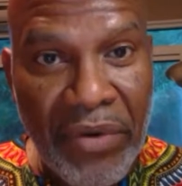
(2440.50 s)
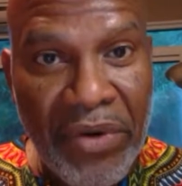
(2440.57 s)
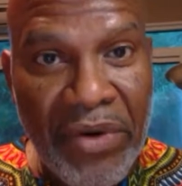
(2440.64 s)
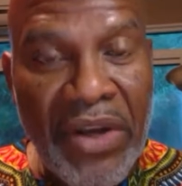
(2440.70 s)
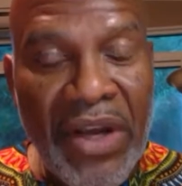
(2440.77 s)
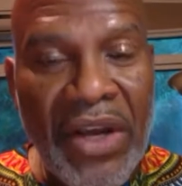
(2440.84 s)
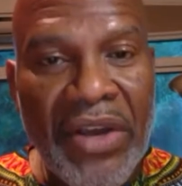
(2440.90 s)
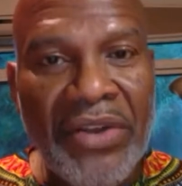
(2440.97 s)

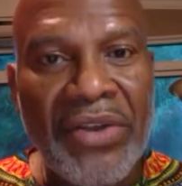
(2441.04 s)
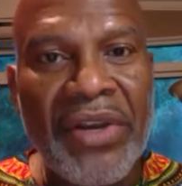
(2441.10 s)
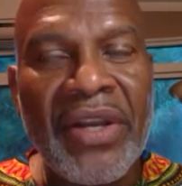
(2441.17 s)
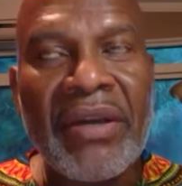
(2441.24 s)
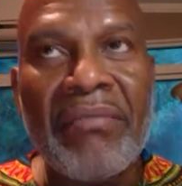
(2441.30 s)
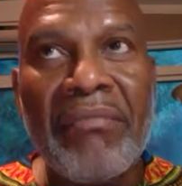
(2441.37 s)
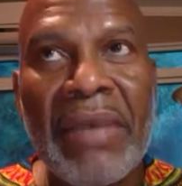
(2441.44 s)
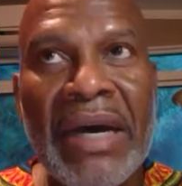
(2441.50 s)
Or you
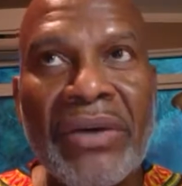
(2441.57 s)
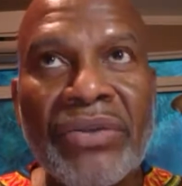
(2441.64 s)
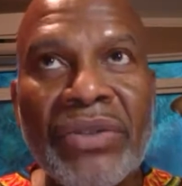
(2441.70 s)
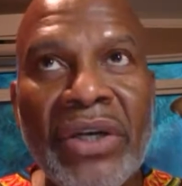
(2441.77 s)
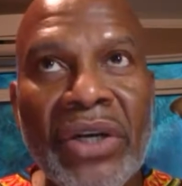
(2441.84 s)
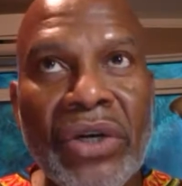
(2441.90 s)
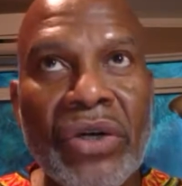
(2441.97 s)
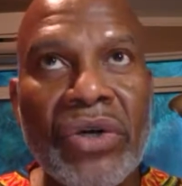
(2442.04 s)
didn't
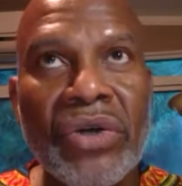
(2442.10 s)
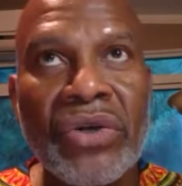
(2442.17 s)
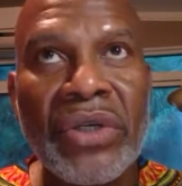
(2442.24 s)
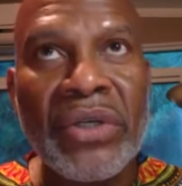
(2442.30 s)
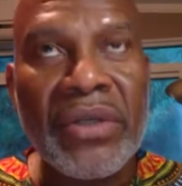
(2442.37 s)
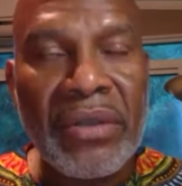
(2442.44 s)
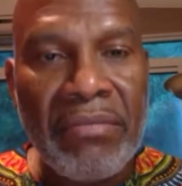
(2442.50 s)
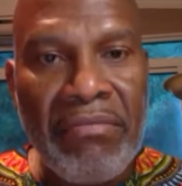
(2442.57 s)
mount a
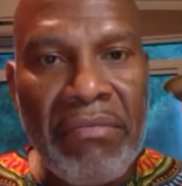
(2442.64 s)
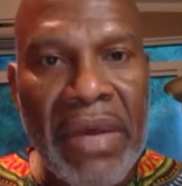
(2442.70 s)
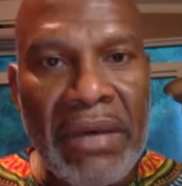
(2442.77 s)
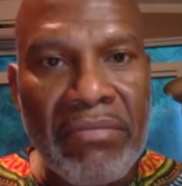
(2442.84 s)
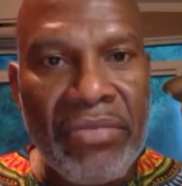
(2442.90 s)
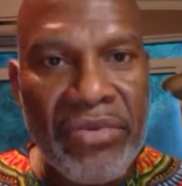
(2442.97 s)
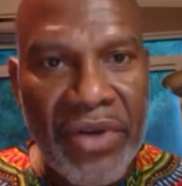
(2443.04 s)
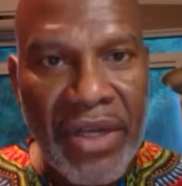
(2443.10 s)
good
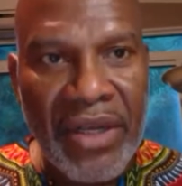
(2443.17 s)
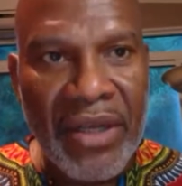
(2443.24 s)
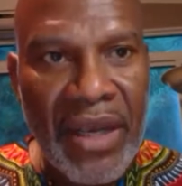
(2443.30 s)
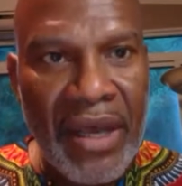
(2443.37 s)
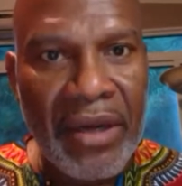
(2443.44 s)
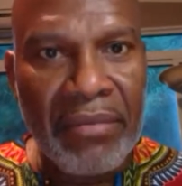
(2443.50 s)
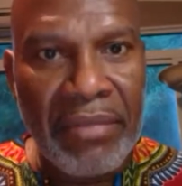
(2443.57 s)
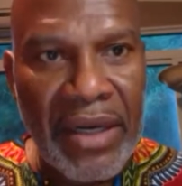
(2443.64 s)
memory
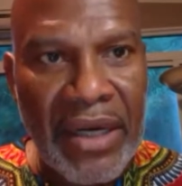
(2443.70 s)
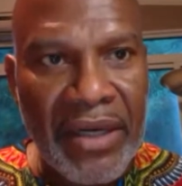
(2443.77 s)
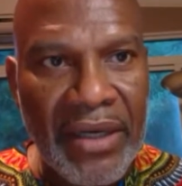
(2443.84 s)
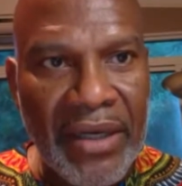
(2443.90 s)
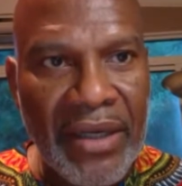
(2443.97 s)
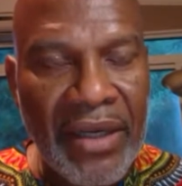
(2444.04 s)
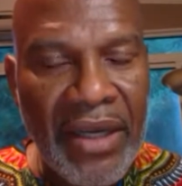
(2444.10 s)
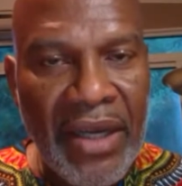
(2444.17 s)

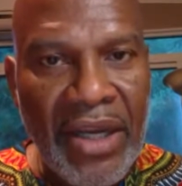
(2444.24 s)
antibody.